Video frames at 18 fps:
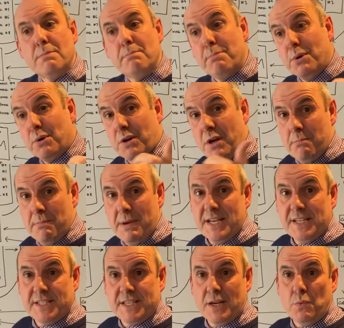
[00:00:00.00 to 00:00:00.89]
book a
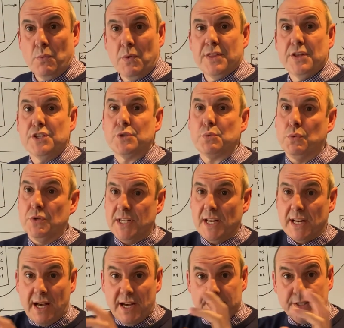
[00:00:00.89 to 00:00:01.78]
meeting with us, would you
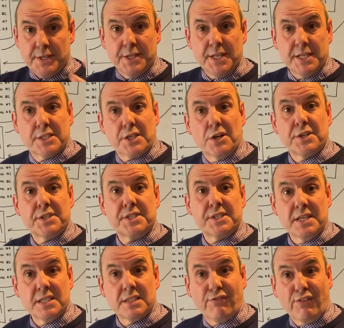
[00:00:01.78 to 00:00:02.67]
like to discuss
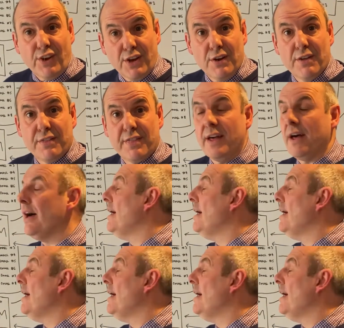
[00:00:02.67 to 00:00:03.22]
this further,